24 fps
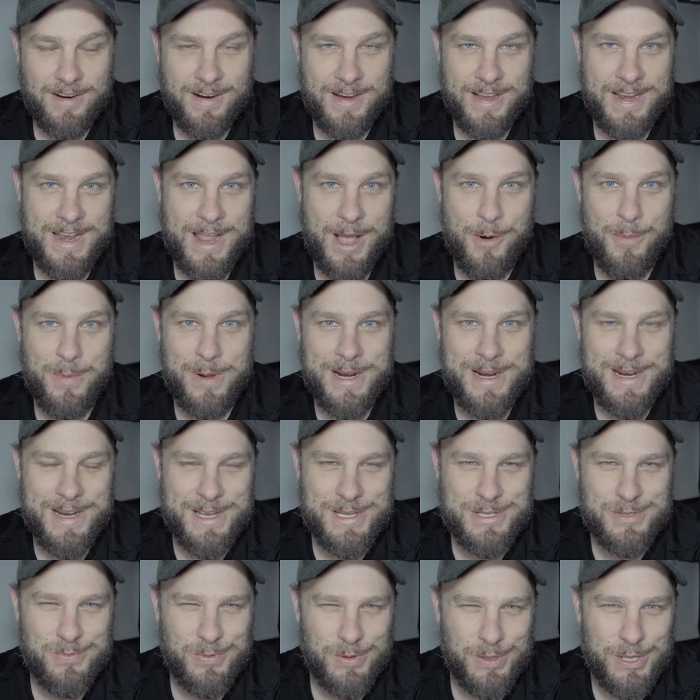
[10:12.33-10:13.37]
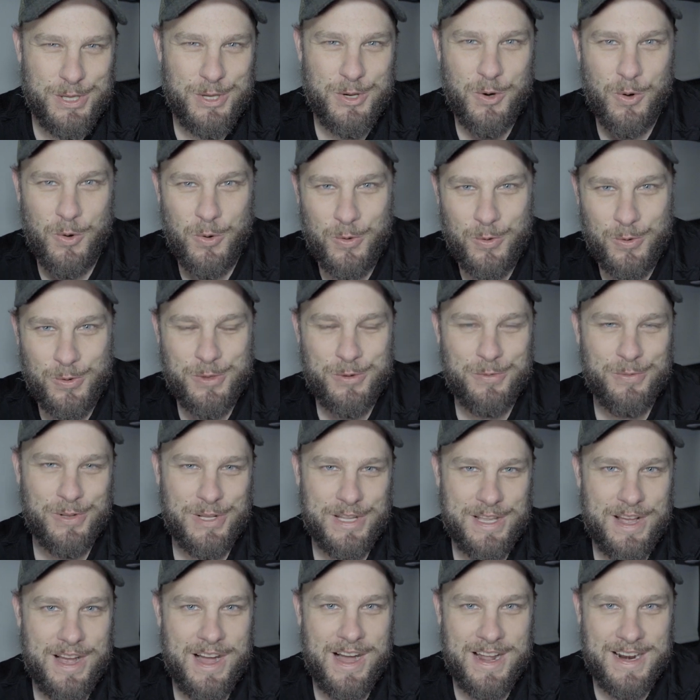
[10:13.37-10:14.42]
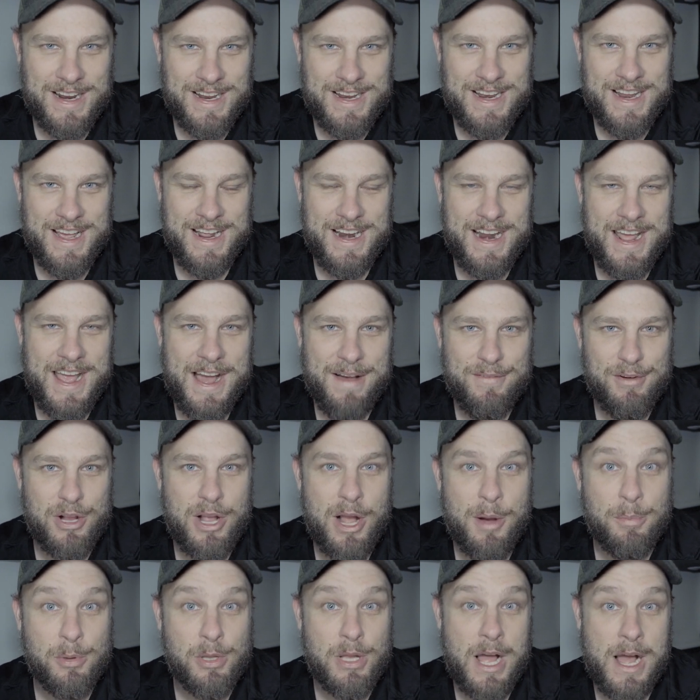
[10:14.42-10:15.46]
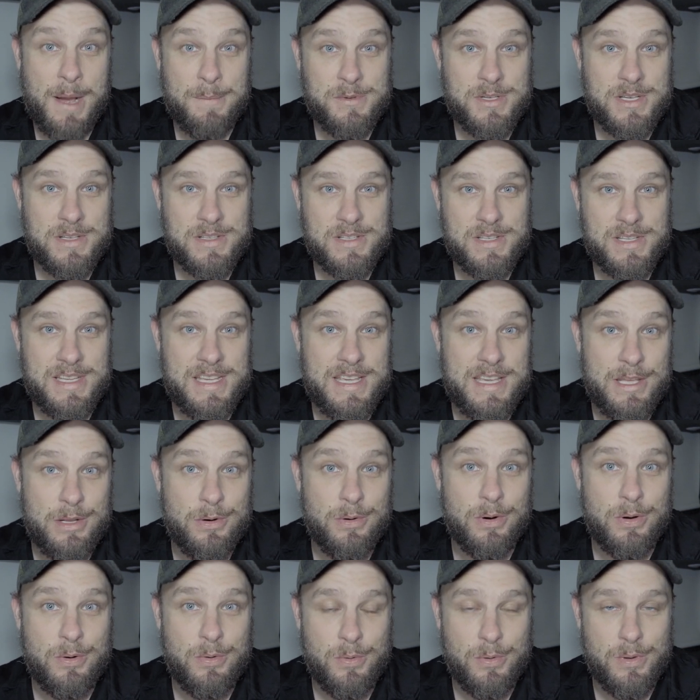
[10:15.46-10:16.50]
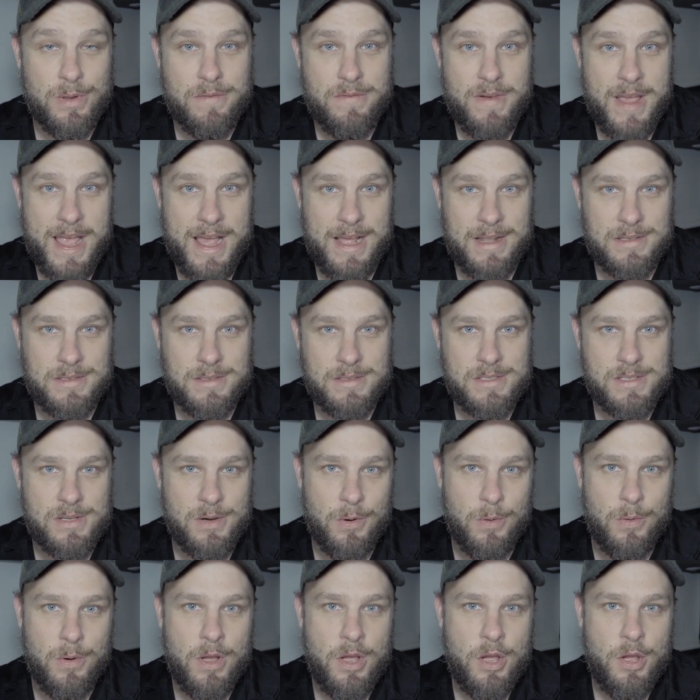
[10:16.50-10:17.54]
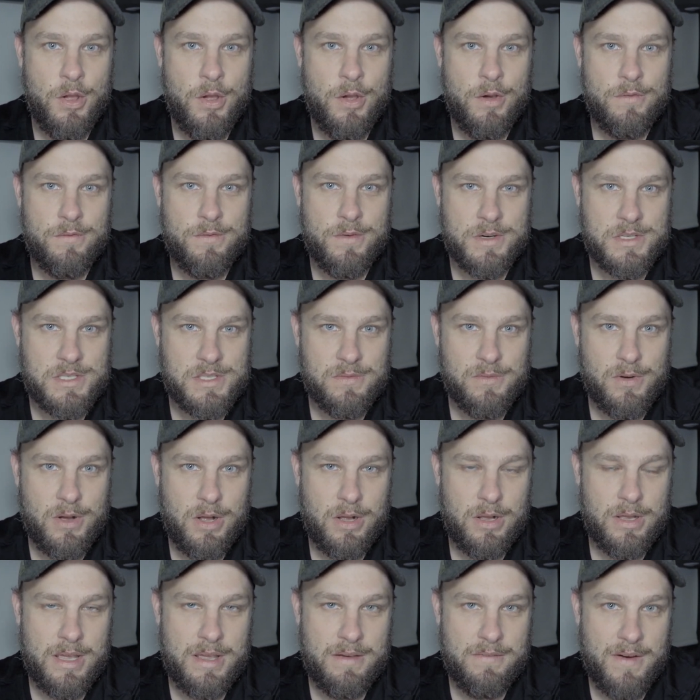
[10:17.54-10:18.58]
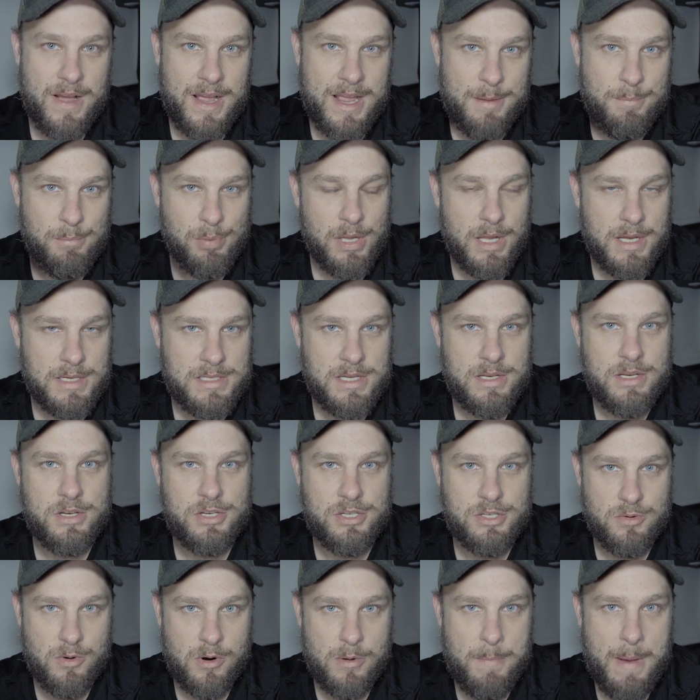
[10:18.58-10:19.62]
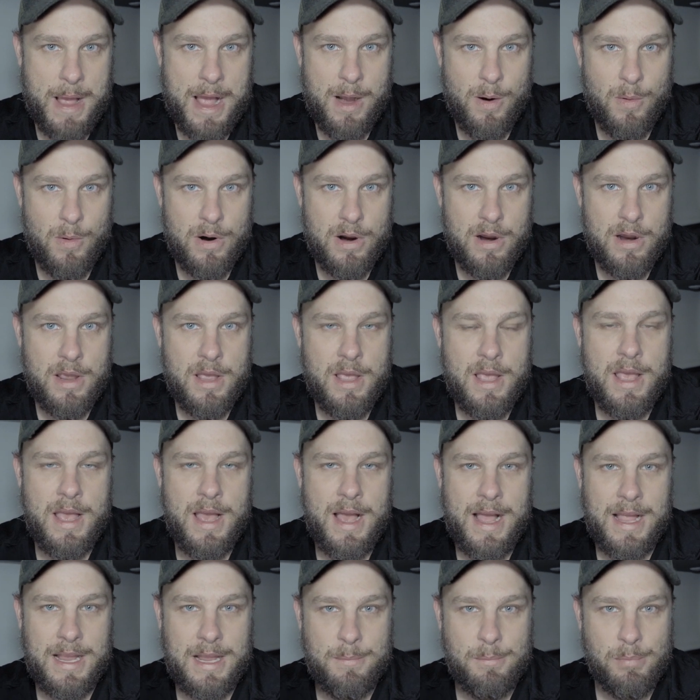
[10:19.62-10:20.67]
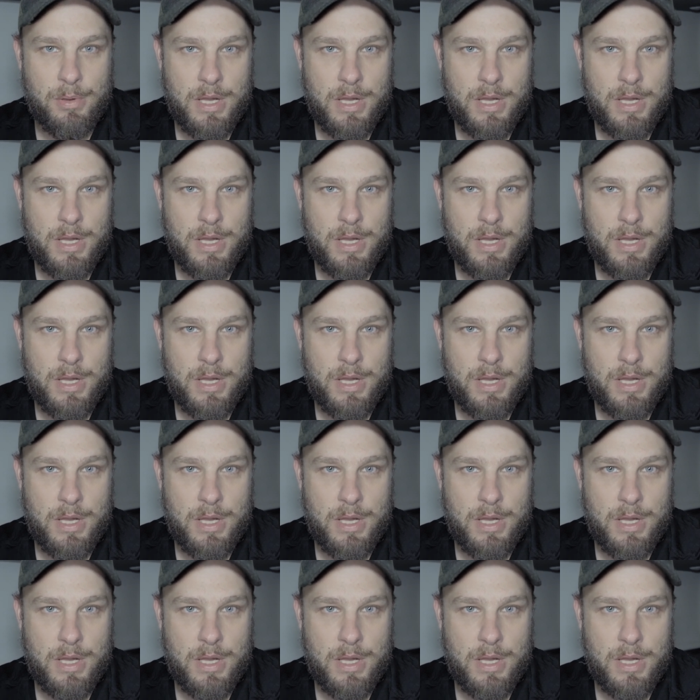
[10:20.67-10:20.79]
All right, now when it is really cold or really hot at night, I have a couple options to heat or cool the van. So first of all, if I am plugged into shore power, I can